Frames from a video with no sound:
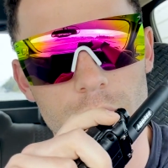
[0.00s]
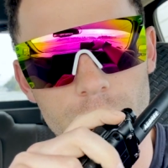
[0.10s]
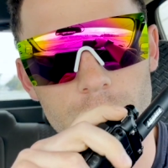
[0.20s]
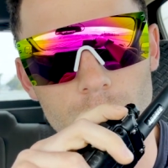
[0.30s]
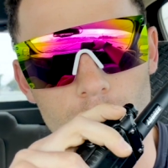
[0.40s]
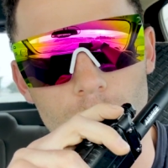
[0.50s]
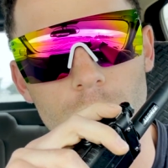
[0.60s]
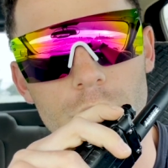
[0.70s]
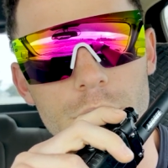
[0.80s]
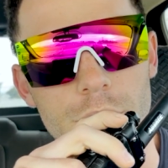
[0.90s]
Freedom
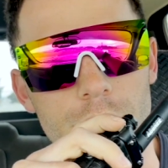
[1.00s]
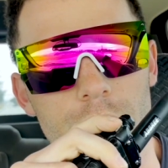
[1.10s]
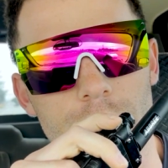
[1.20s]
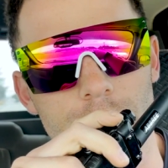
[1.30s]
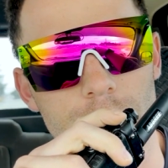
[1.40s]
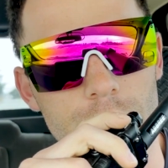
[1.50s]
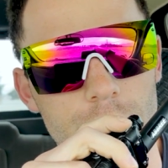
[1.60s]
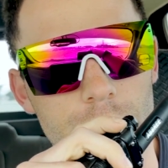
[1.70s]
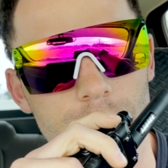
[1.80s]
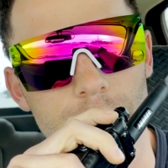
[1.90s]
11
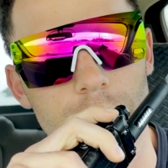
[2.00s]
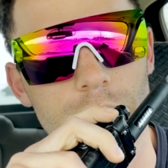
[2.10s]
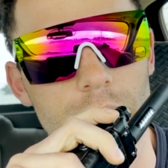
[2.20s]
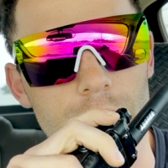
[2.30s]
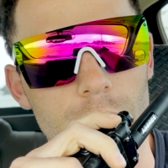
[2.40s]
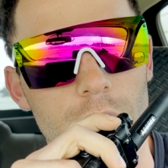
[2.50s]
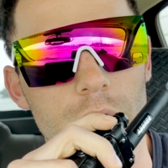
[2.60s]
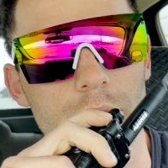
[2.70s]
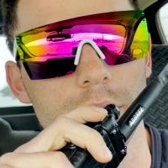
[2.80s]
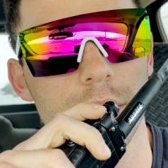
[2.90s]
is about 10
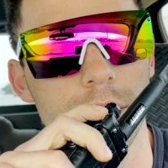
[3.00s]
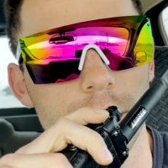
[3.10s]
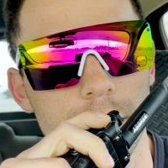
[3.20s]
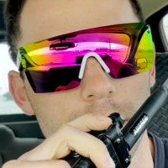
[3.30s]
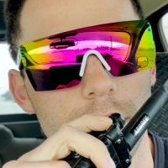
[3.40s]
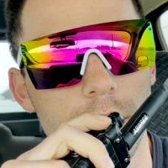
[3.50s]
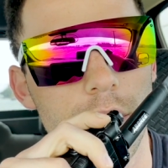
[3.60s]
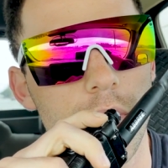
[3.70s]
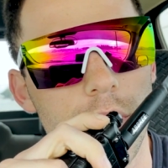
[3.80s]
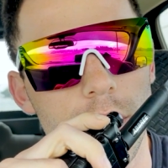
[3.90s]
miles,
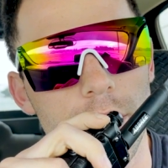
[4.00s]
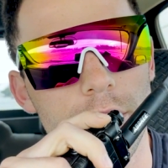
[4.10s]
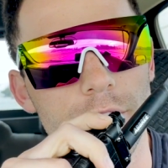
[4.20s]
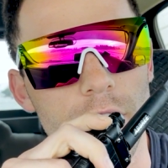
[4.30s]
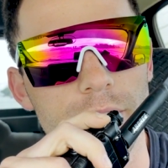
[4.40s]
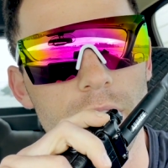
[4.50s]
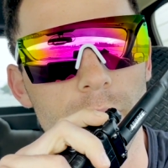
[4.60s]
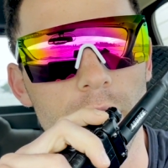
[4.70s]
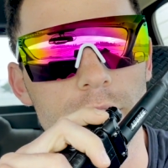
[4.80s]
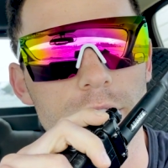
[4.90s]
5-10
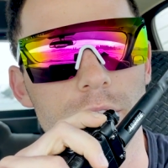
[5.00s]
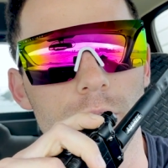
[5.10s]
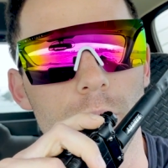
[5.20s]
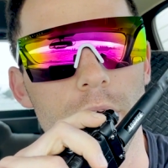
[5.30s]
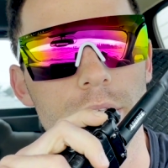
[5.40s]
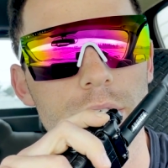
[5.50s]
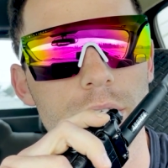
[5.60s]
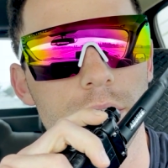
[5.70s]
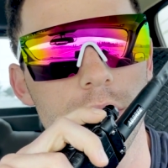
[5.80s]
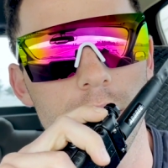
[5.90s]
miles to the
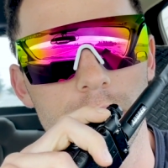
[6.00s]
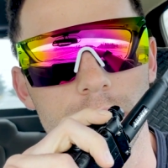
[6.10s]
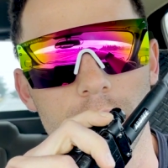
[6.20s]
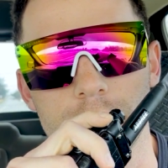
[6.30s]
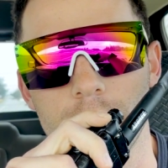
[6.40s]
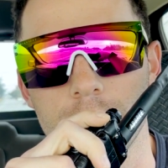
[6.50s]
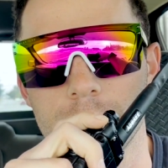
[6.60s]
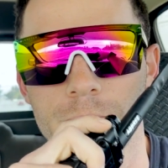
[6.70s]
west, headed downtown.